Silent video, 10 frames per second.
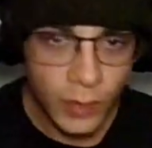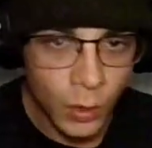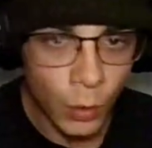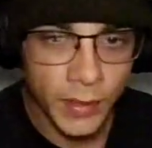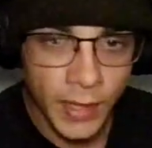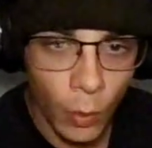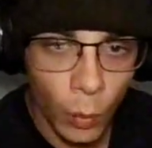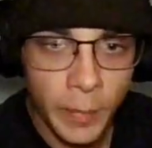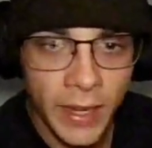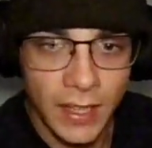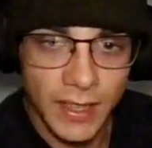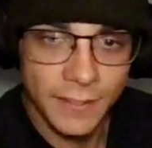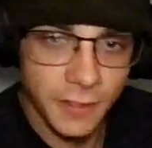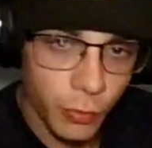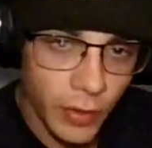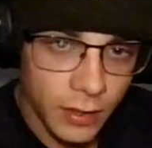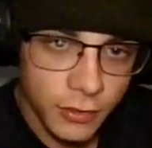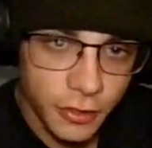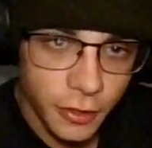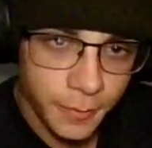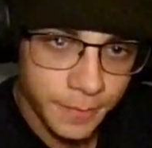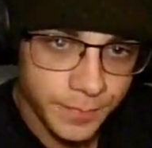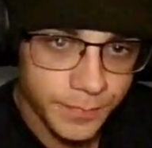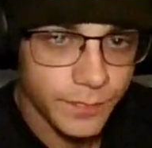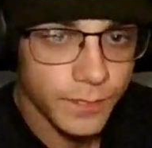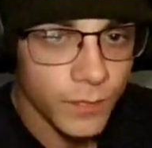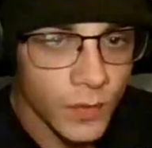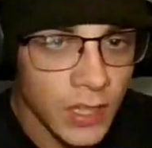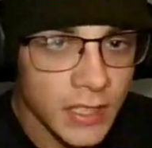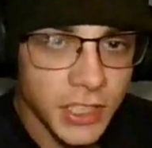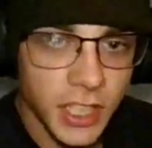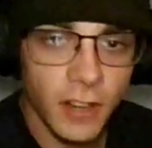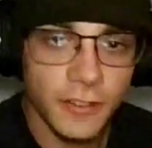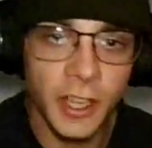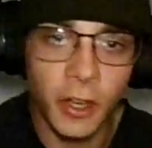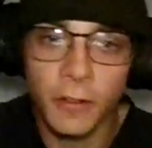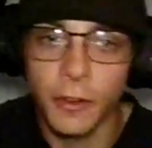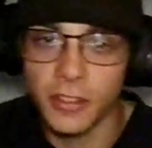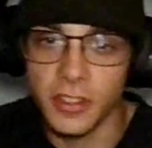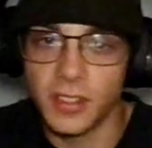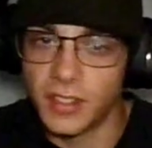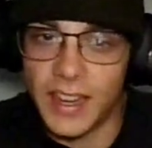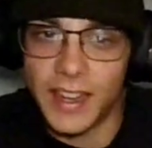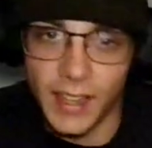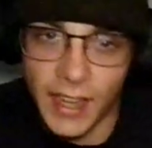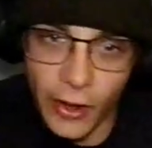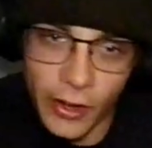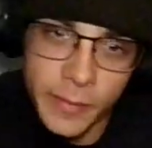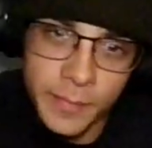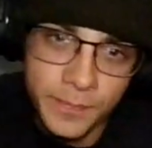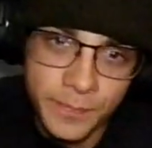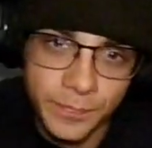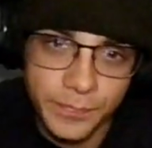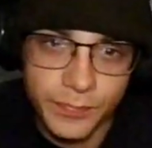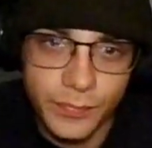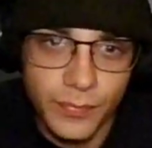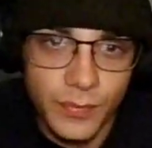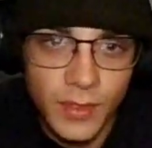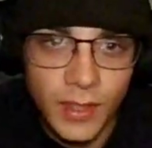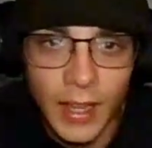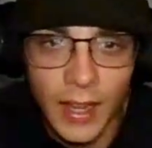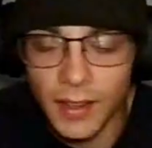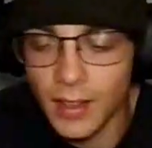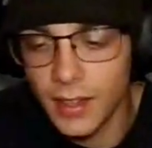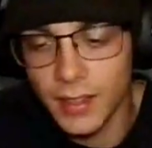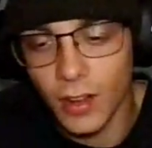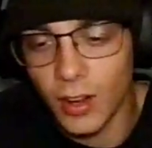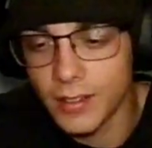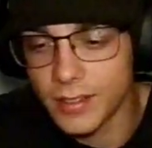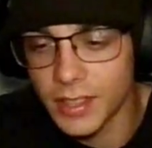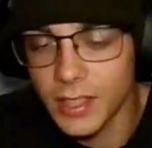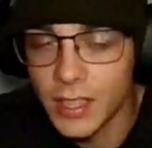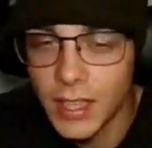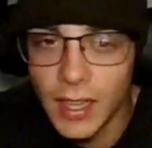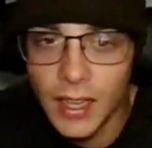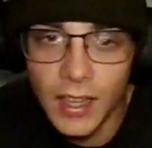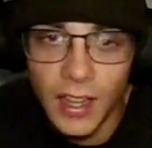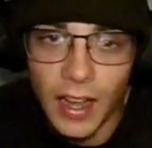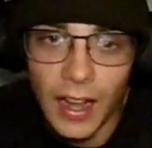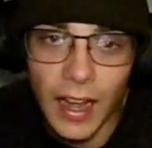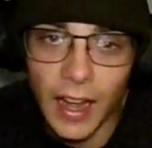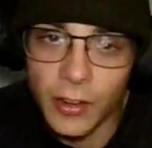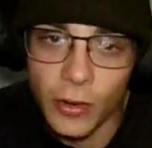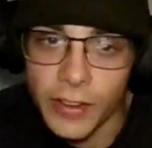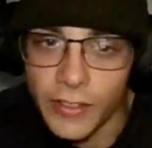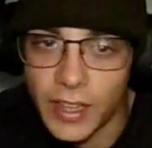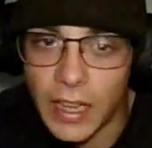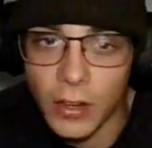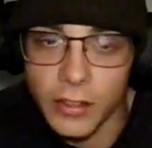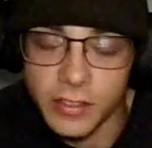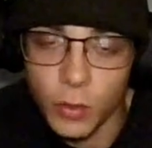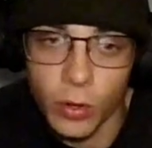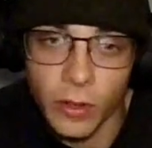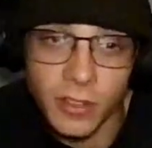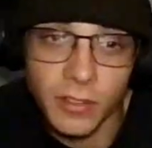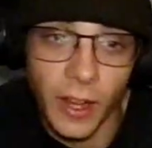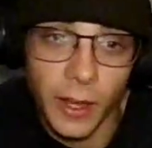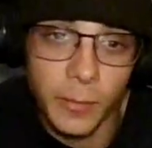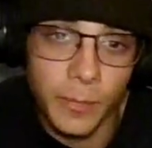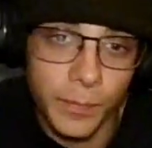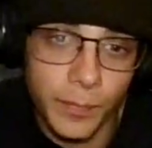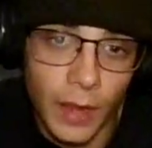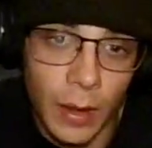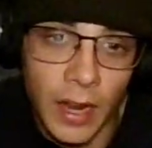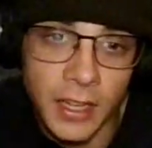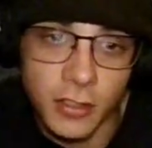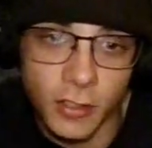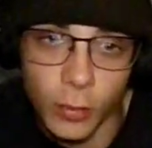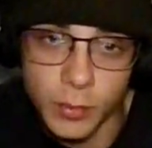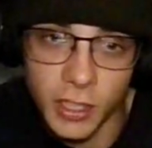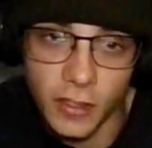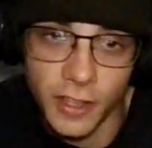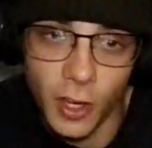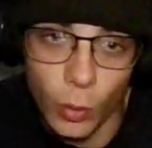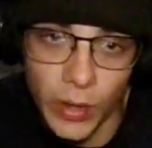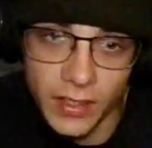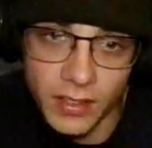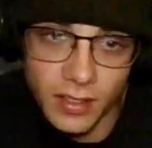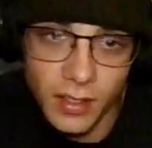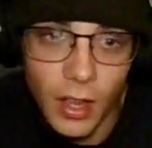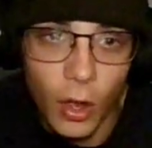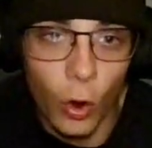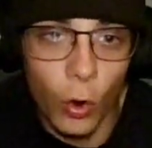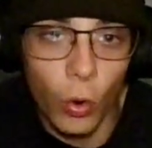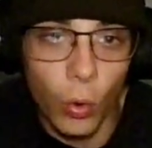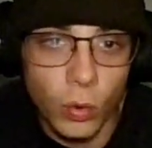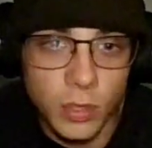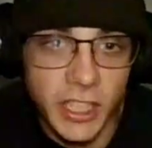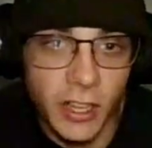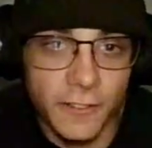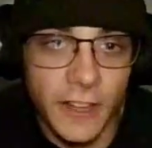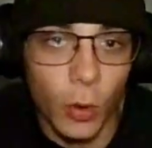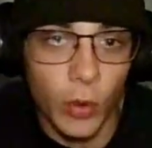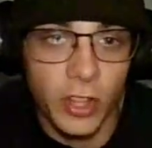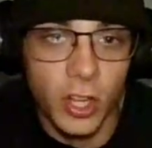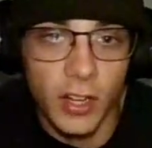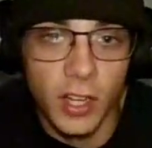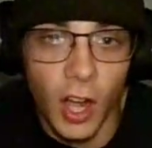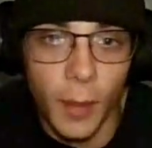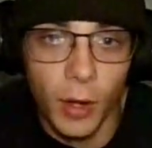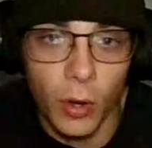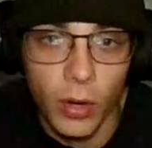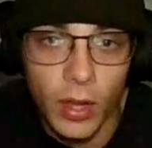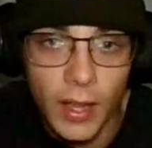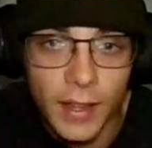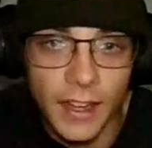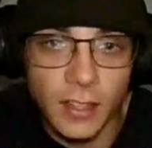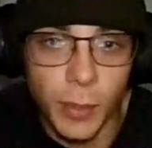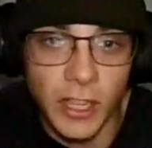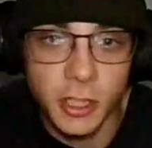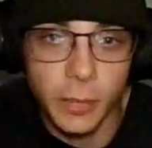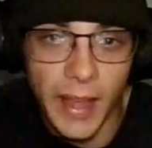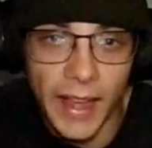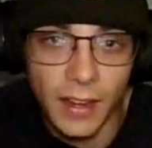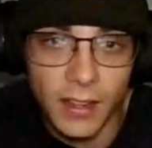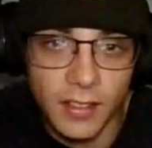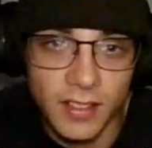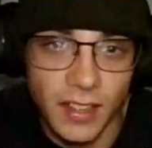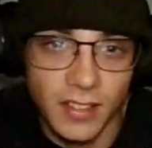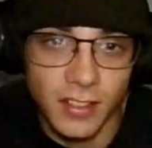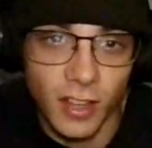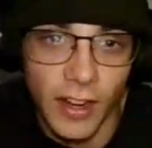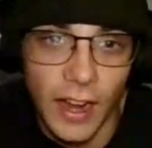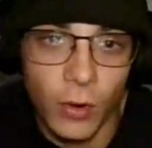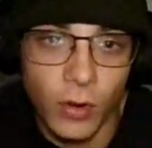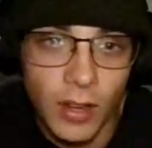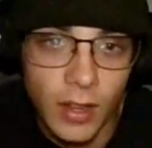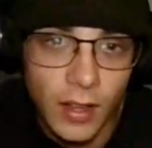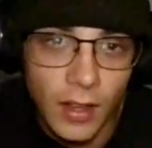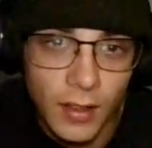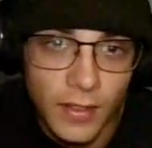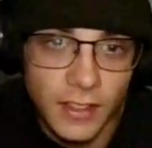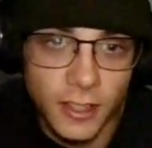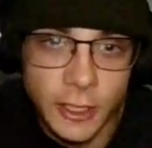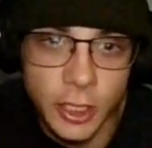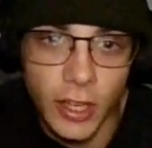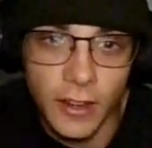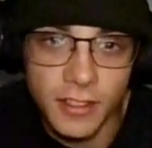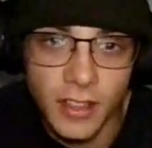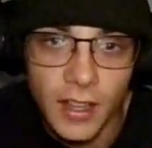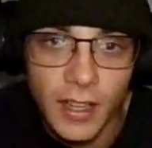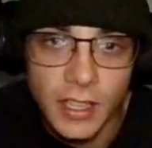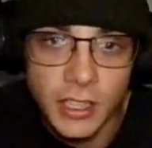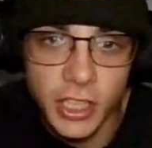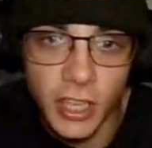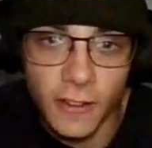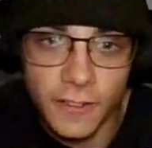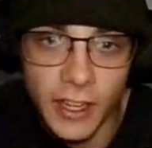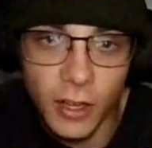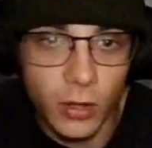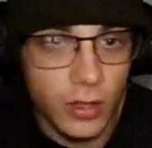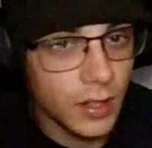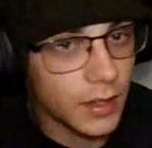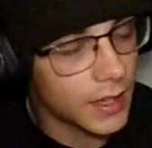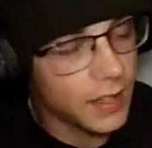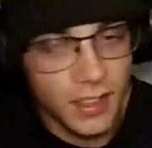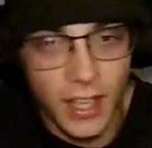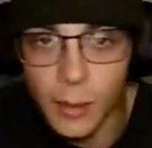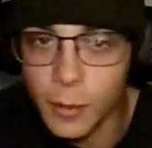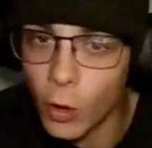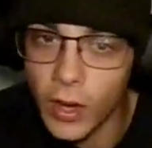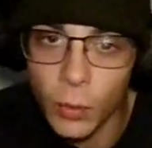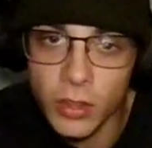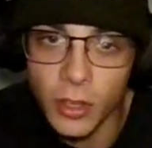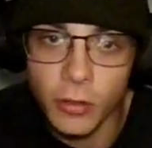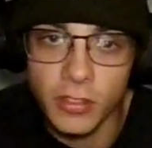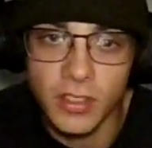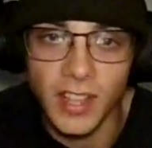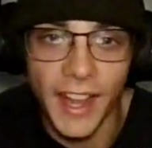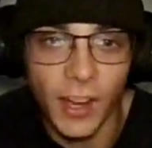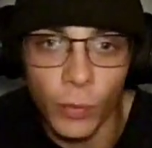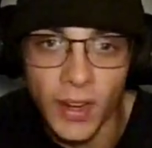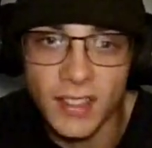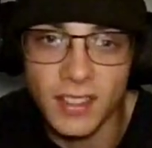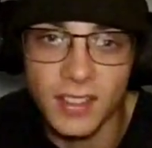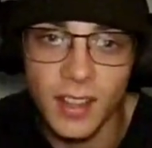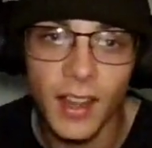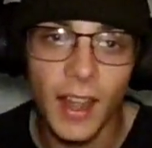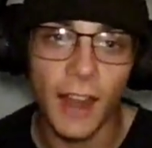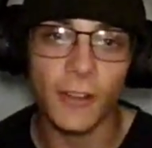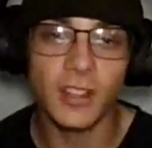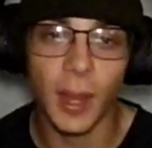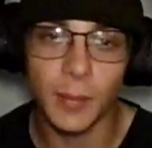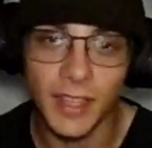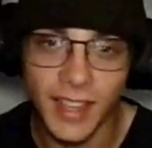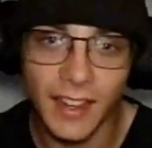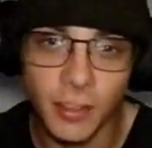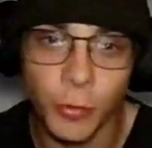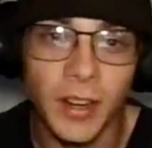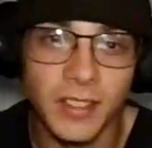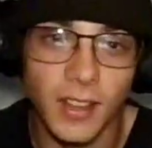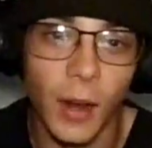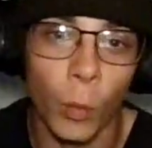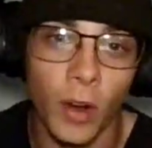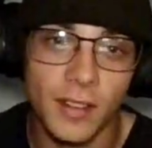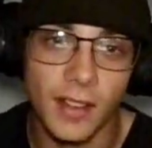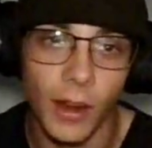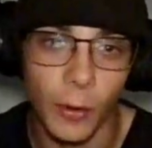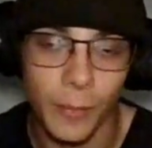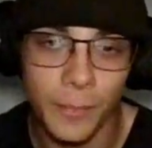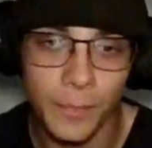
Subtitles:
We got 1 minute left in round 2. Geoff Neal versus Ian Gary. And honestly, I don't even care to score this fight. I just hope Geoff Neal wins. Oh, Geoff Neal with good combo. Gets pressured back, sticks his tongue out. They touch gloves. Geoff Neal needs to keep going in with those taking risks. Every time he takes a risk, it works out.